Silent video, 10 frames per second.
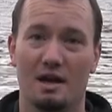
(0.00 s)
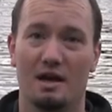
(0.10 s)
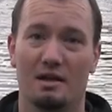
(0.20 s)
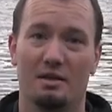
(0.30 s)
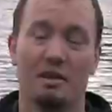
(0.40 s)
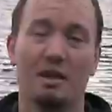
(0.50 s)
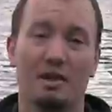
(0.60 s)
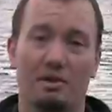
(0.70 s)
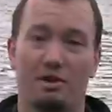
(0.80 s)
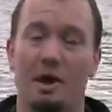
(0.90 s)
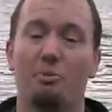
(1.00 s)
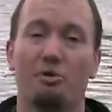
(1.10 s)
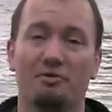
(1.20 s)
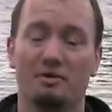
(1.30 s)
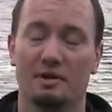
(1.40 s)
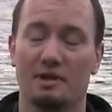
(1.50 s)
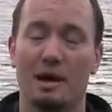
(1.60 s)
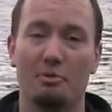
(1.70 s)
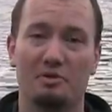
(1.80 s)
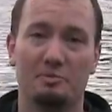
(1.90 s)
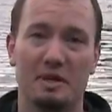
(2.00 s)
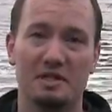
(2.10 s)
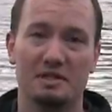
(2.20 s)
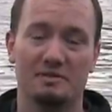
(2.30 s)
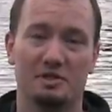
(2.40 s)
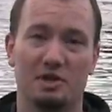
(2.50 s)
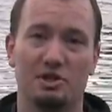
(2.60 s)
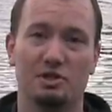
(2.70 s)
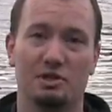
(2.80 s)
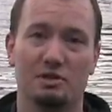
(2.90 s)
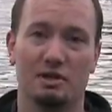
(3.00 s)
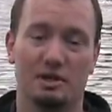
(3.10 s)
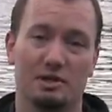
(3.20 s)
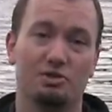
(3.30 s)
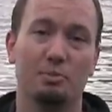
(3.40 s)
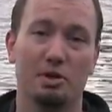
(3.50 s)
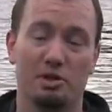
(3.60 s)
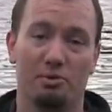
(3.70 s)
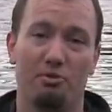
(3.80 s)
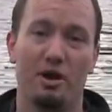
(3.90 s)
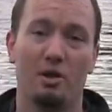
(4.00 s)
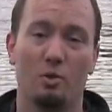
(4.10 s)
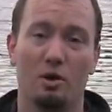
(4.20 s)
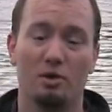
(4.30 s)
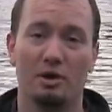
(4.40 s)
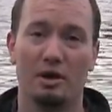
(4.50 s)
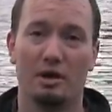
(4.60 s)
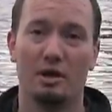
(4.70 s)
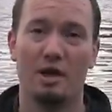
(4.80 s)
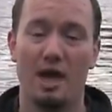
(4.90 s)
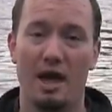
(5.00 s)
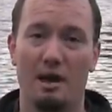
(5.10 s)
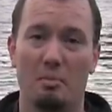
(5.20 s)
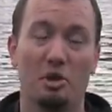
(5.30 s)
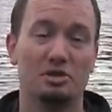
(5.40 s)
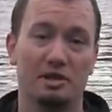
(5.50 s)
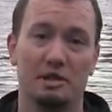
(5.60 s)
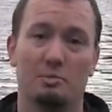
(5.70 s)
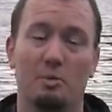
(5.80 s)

Uh, there are a number of, number of species of sturgeon uh, distributed throughout the world, and, and most of these